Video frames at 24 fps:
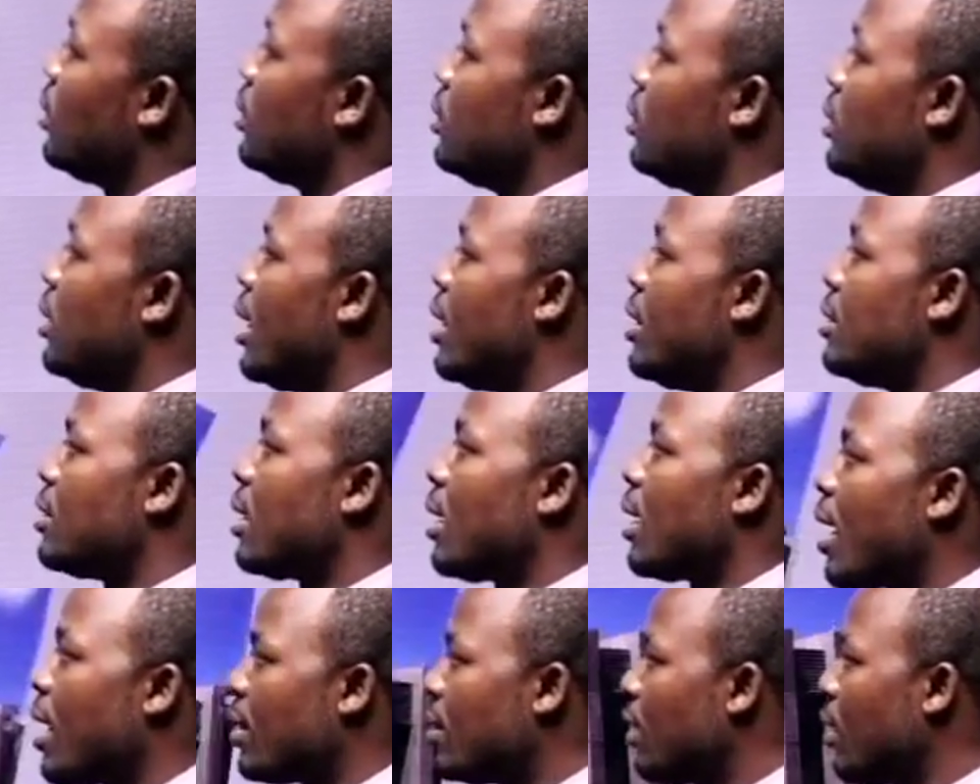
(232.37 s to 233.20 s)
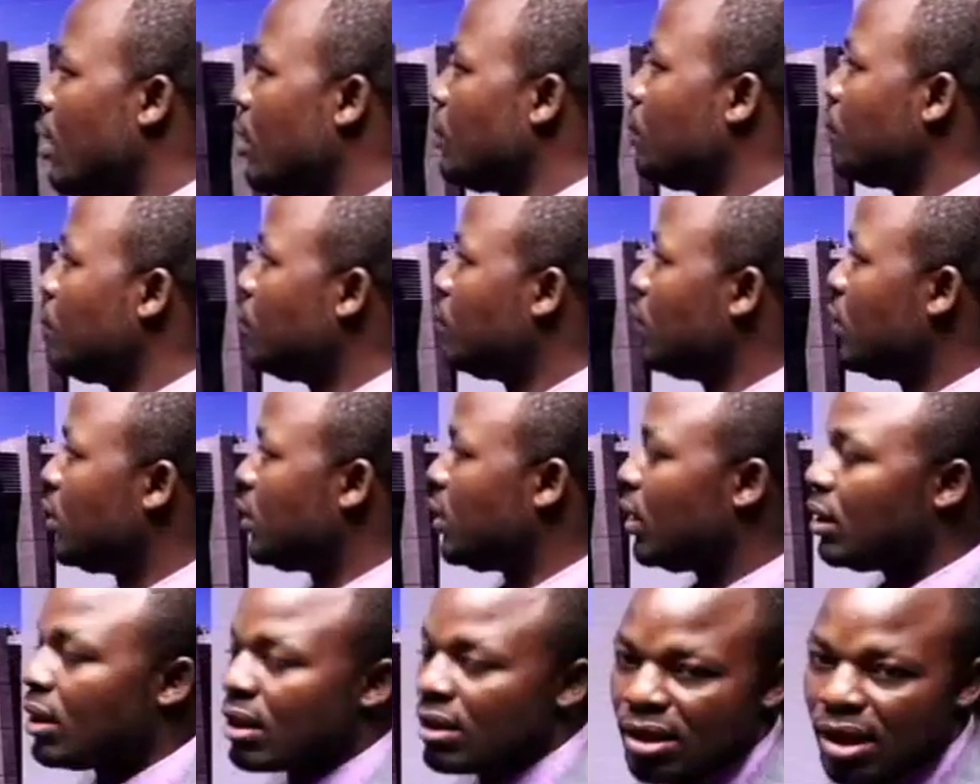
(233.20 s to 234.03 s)
there is another,
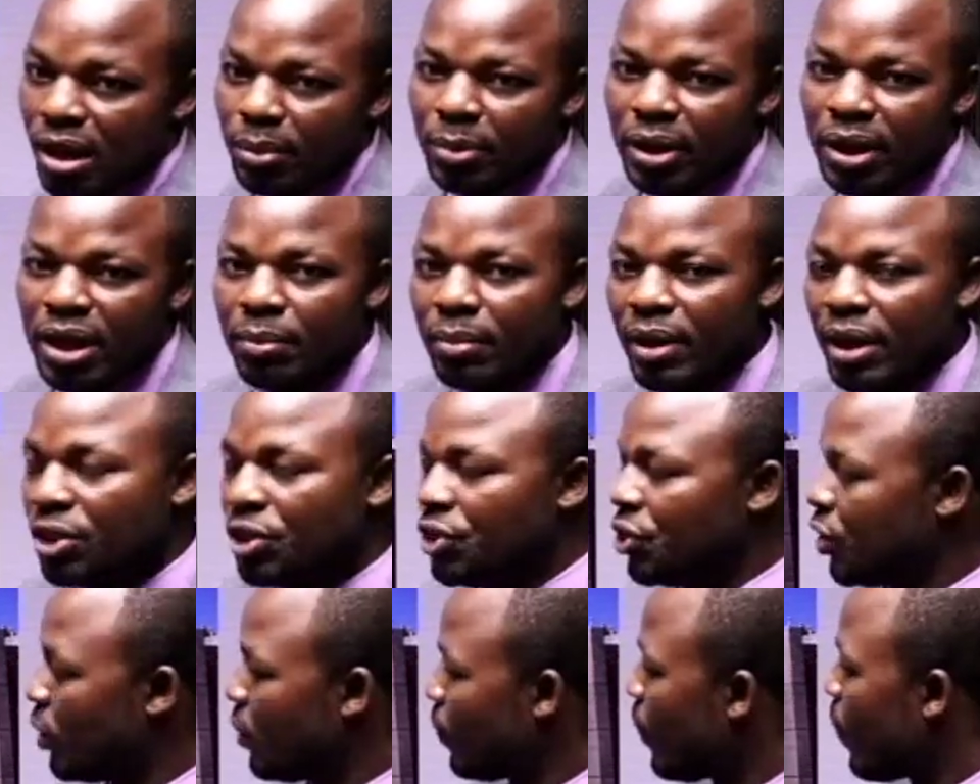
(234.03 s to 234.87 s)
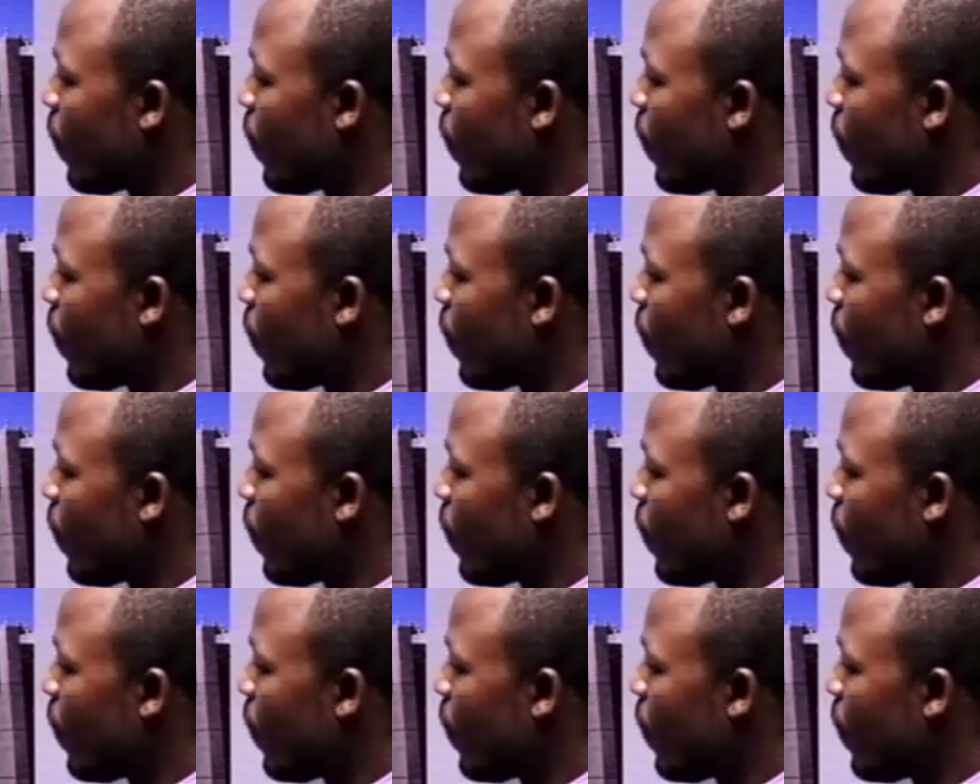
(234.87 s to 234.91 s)
still the same image,